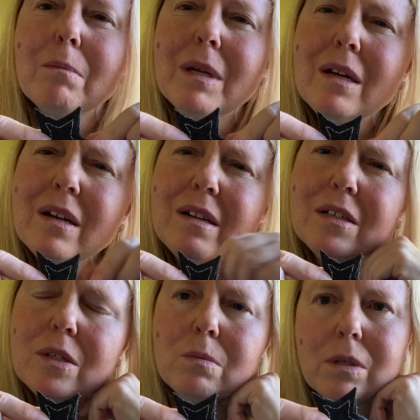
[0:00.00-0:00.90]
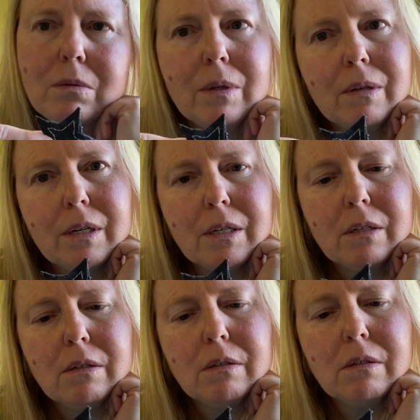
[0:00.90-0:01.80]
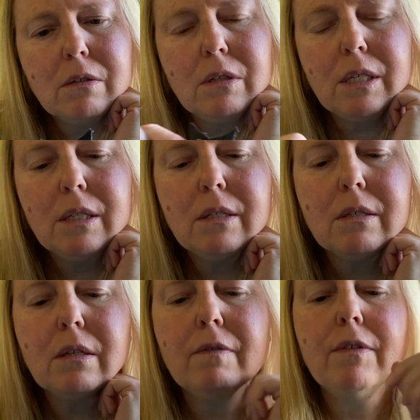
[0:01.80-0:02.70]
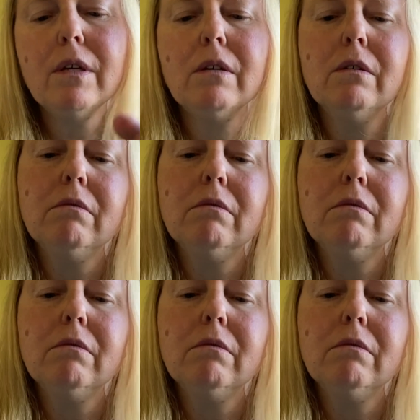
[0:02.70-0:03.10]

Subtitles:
but I just wonder whether I do need stuffing.